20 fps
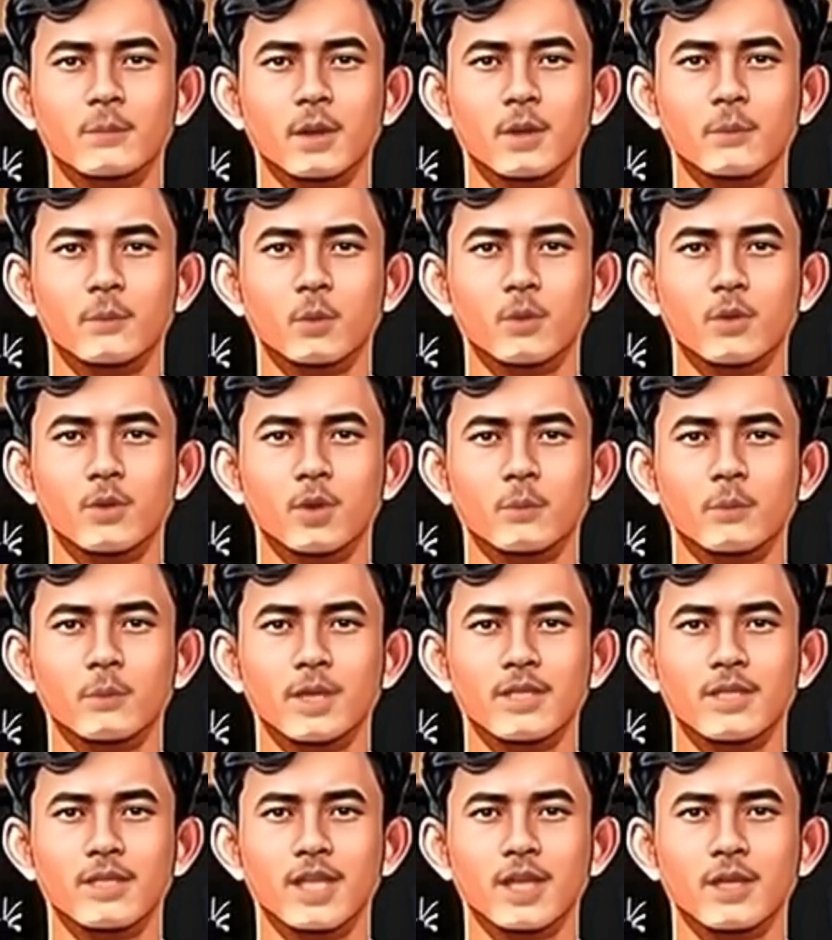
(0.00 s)
Business
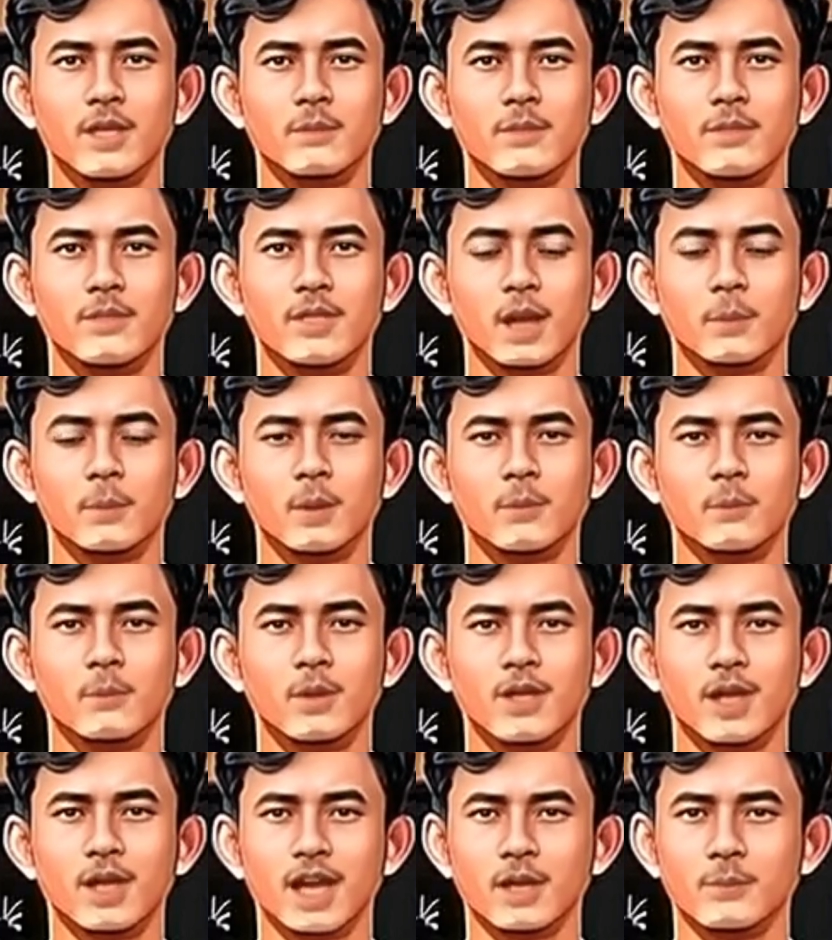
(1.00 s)
continuity involves
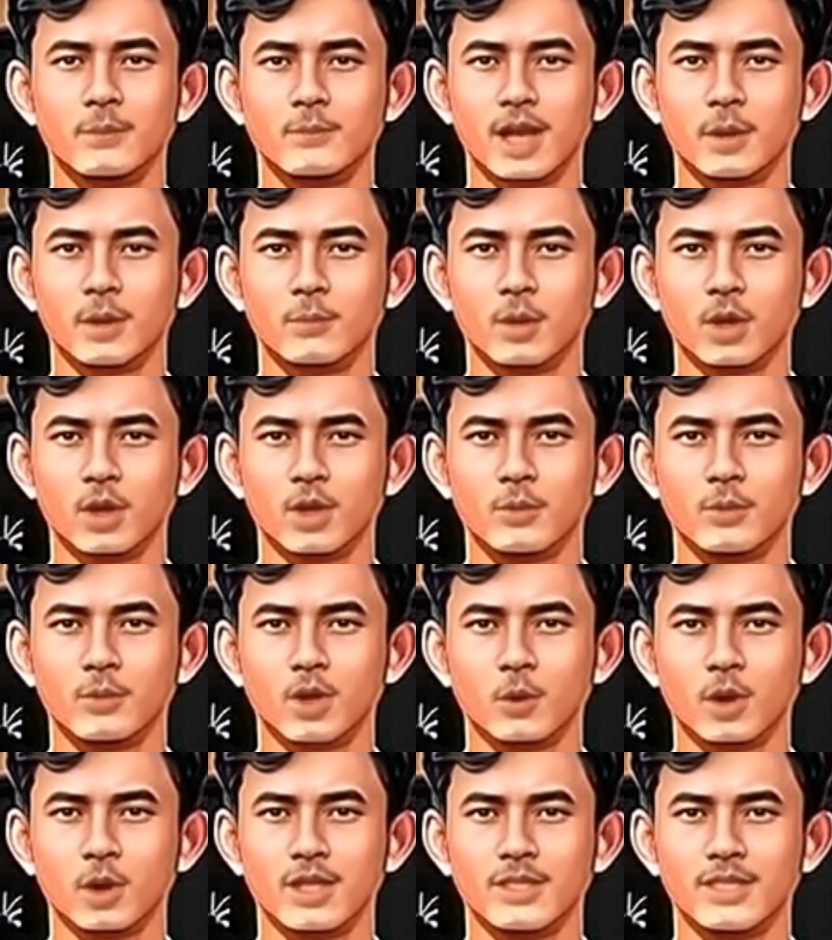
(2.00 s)
a set of
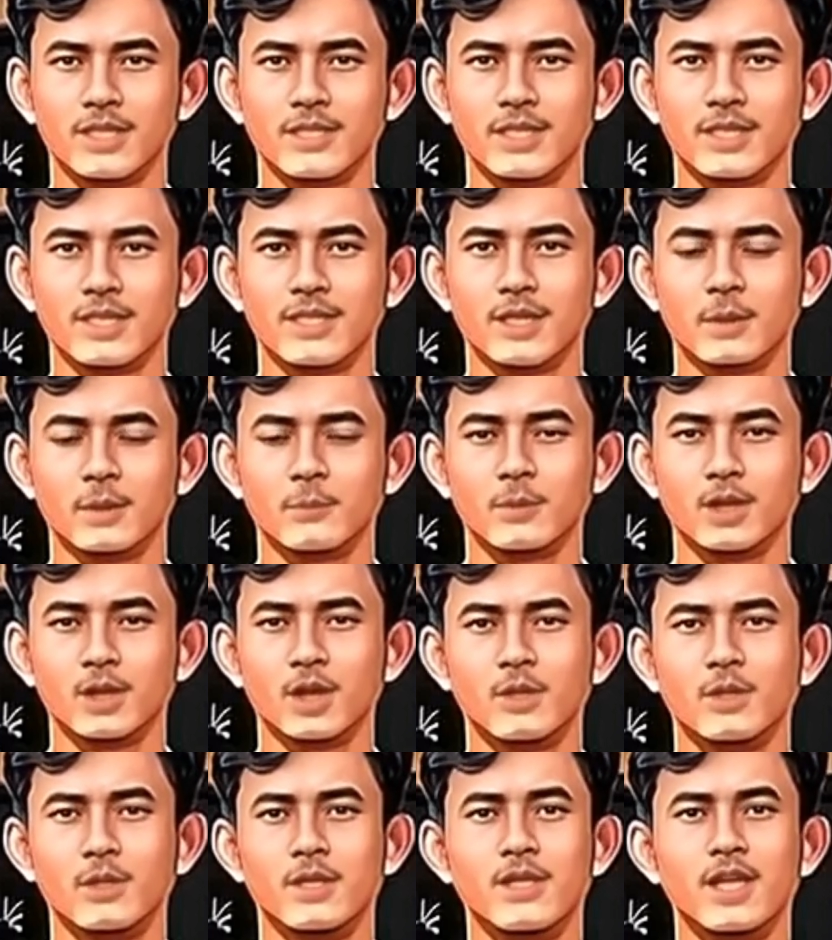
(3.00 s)
processes,
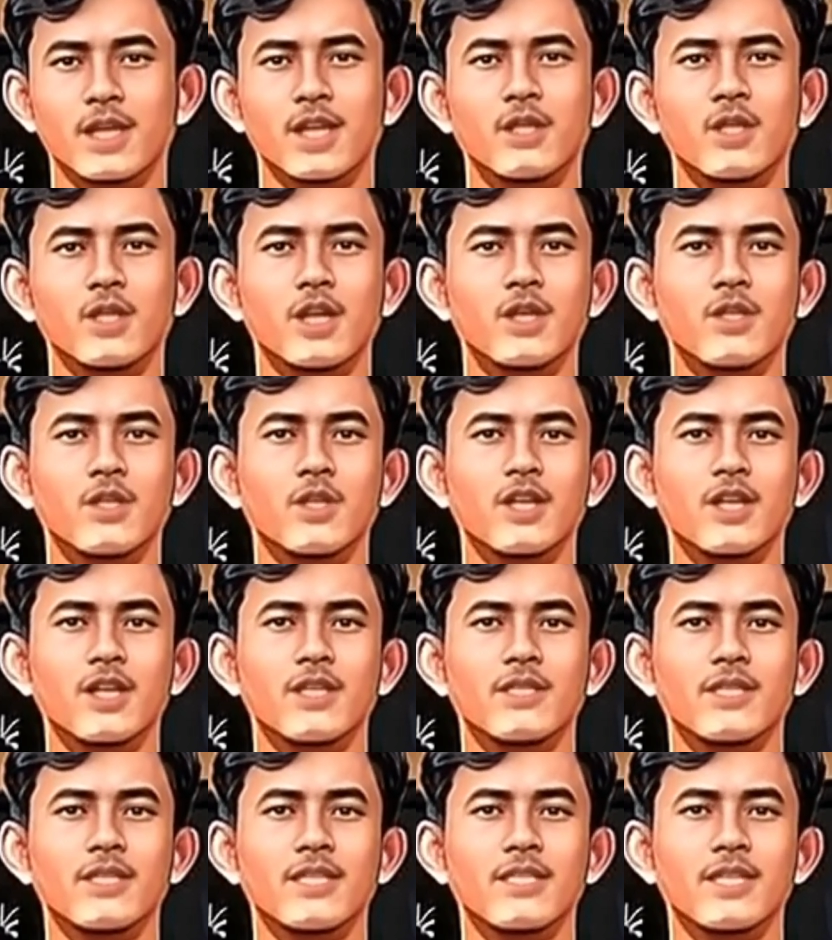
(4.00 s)
procedures, and
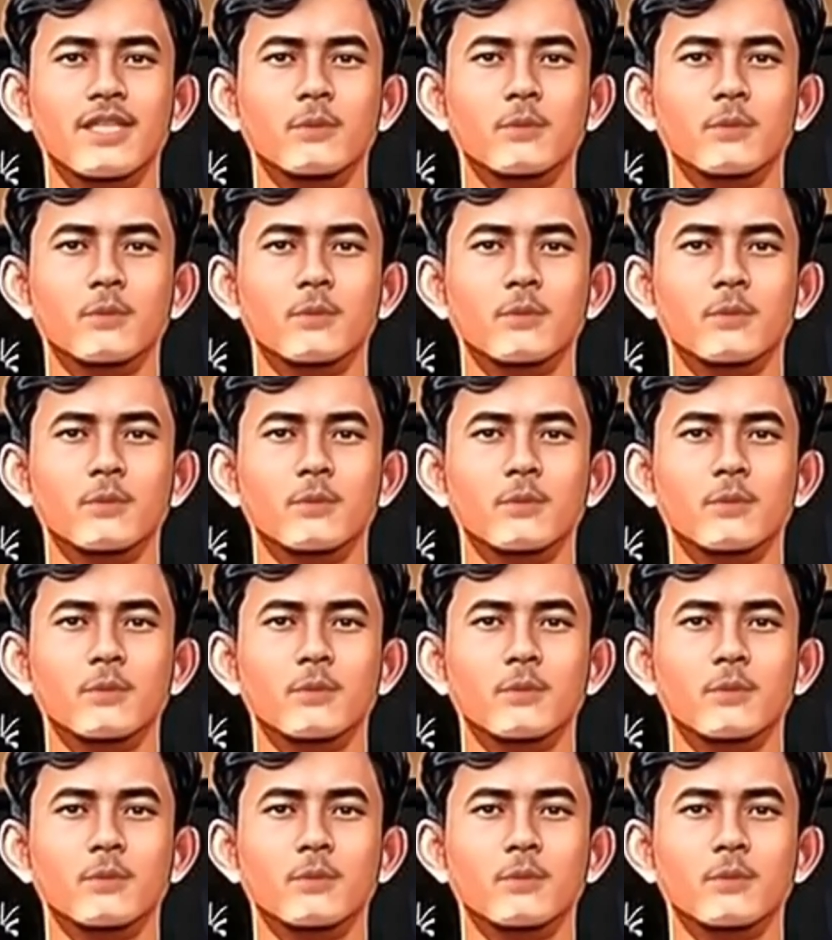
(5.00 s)
policies